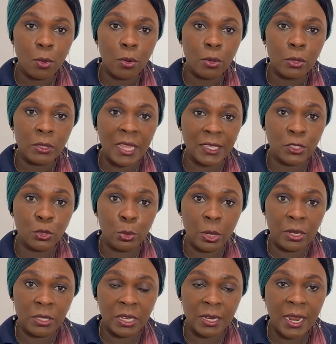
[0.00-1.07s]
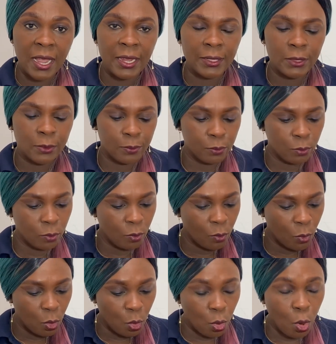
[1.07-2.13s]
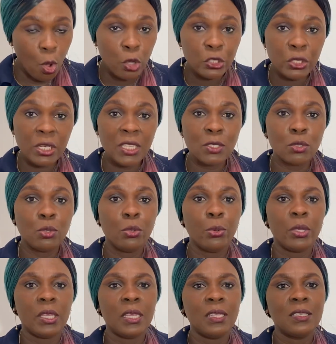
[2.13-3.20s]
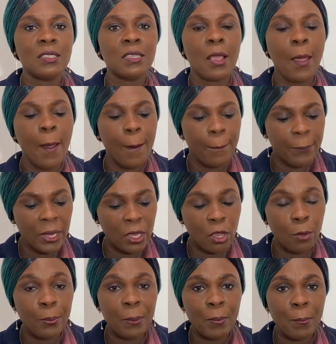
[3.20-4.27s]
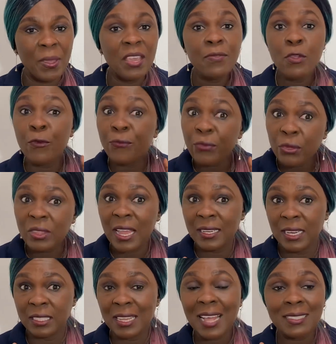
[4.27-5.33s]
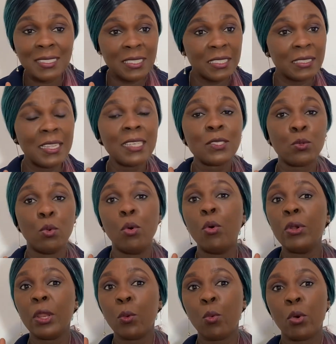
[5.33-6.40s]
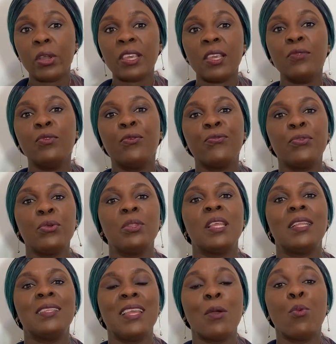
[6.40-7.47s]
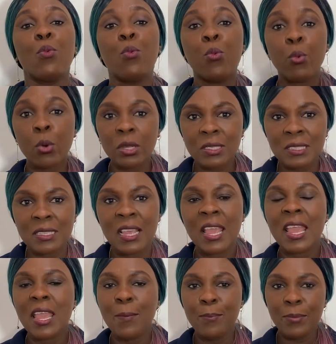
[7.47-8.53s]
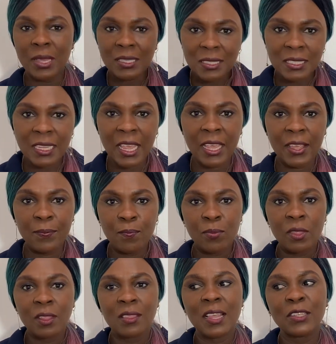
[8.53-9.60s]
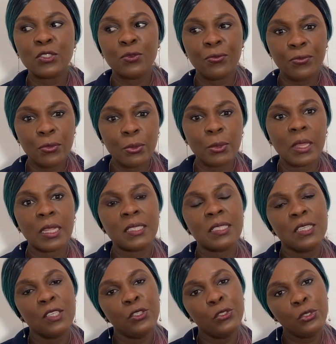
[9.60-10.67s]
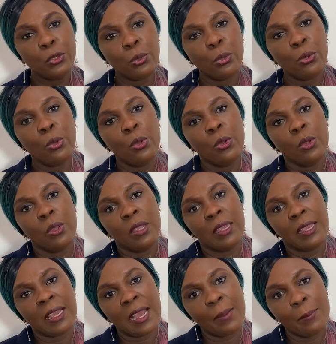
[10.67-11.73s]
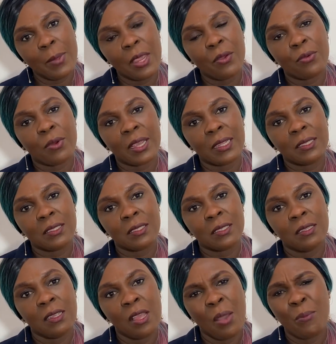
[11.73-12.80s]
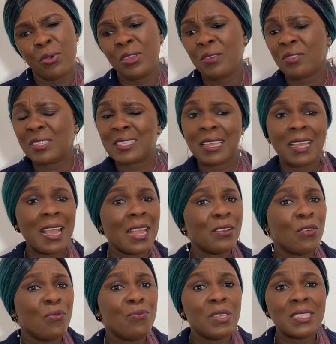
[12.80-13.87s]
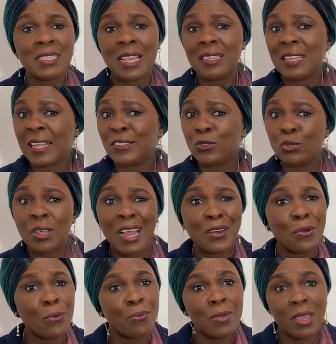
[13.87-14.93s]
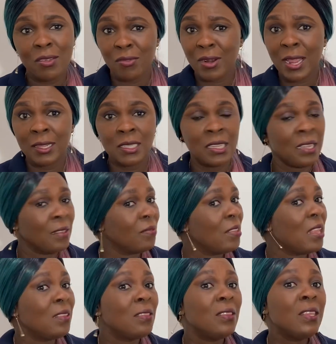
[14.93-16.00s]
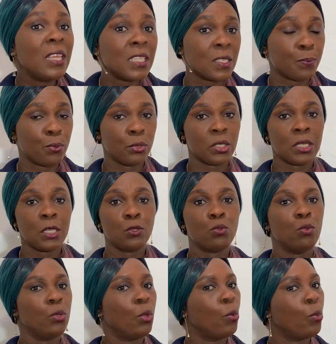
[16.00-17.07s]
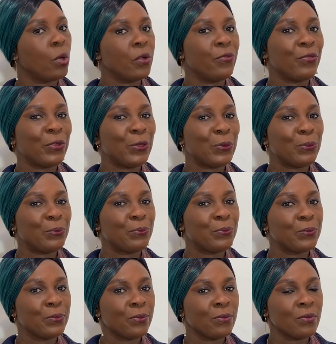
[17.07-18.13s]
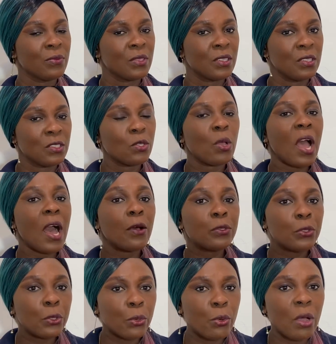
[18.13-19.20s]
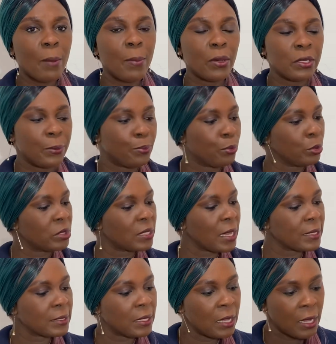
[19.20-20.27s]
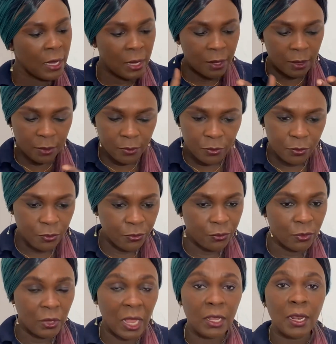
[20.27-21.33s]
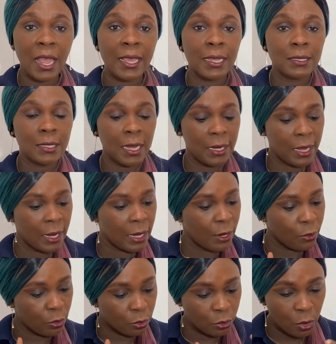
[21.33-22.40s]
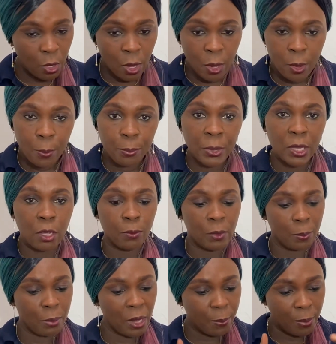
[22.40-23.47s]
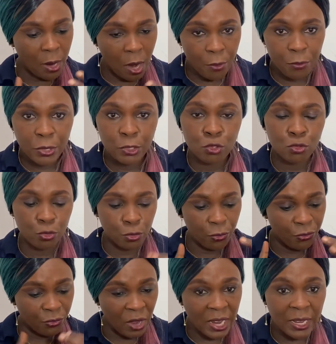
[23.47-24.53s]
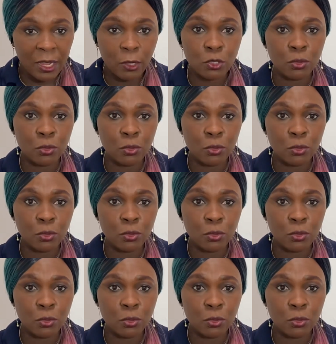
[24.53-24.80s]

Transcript: that you were denied. All you need to do is pick up a paper. If you feel that this will only work if you feel that there was a mistake that you feel that you can make right. But if it's a kind of mistake that you cannot make right, then this process will not work for you. So how do you go about the process? Like I said earlier on, pick up the paper, read through, find out